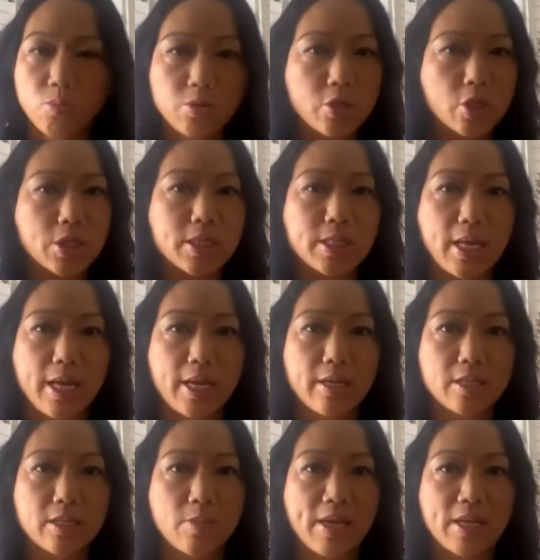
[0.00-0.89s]
just
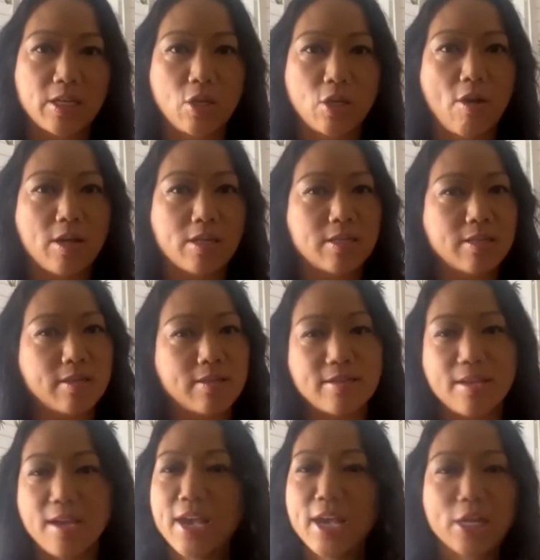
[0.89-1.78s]
take some
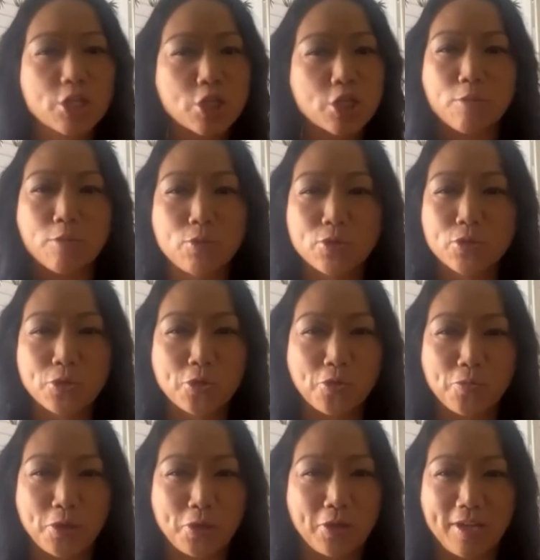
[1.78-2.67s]
antioxidants. It's going to boost
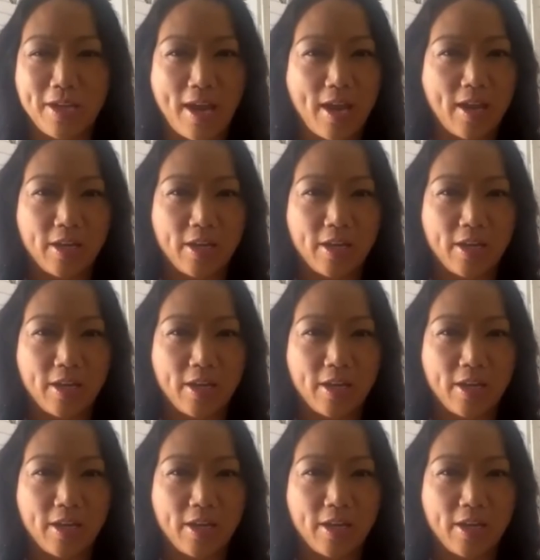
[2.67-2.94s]
your immunity